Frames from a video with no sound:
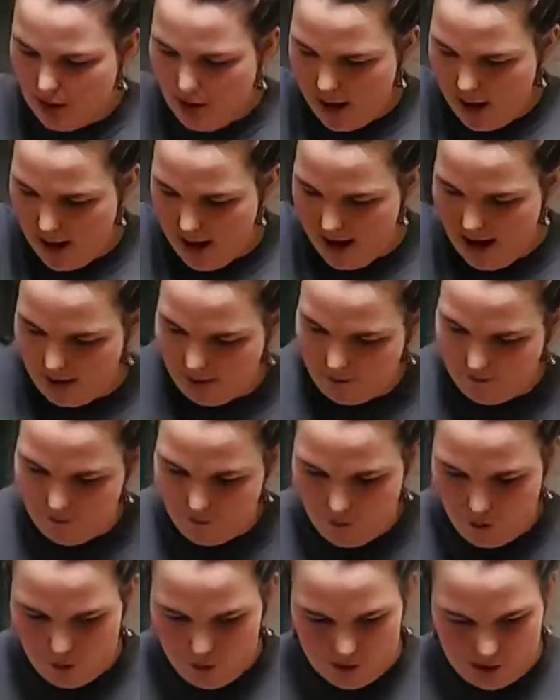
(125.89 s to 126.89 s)
And
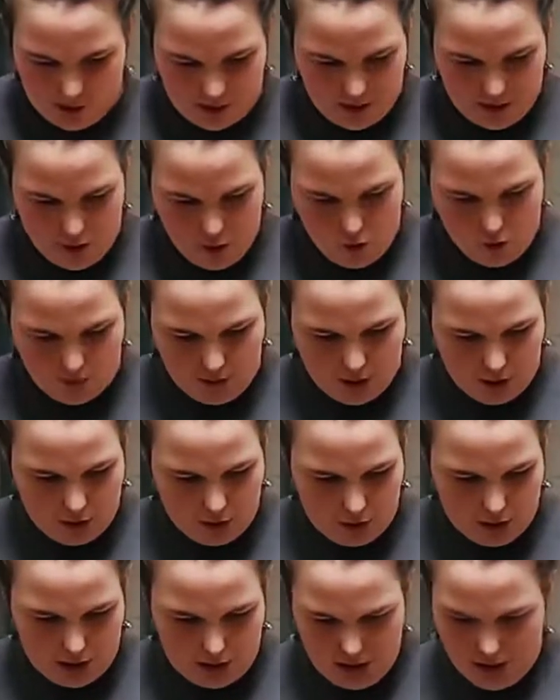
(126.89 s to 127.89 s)
for the oatmeal
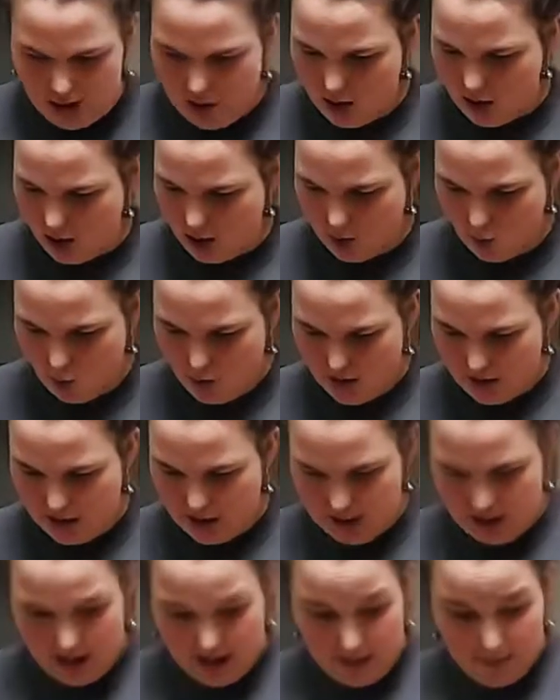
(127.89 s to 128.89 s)
cookie, we
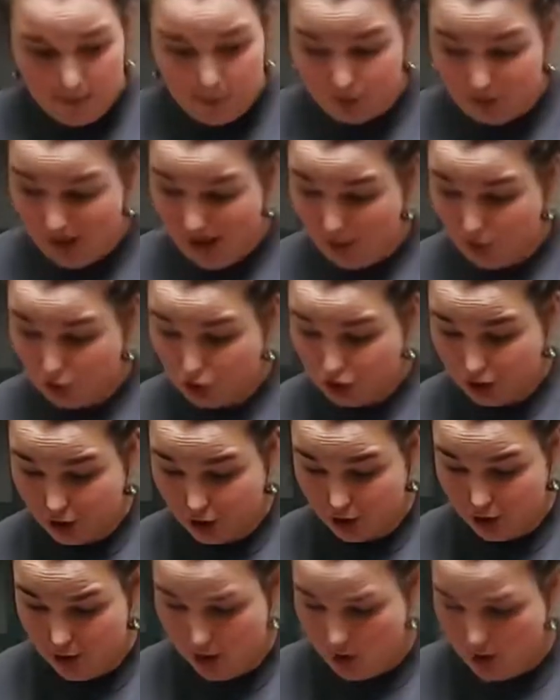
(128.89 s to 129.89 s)
need brown
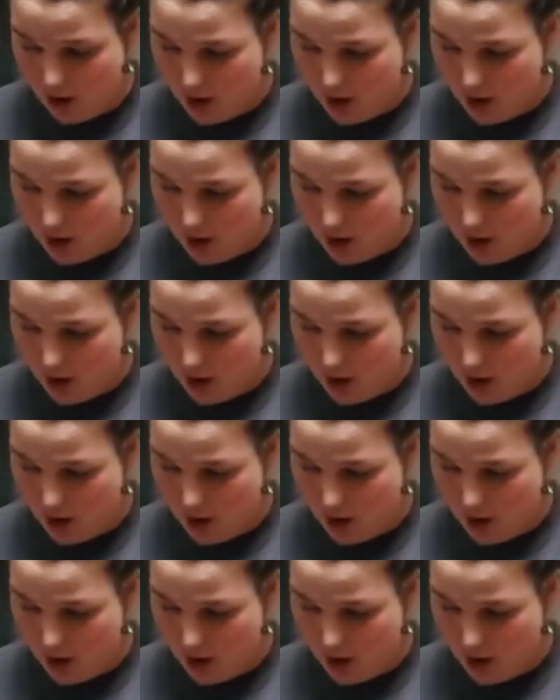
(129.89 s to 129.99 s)
sugar,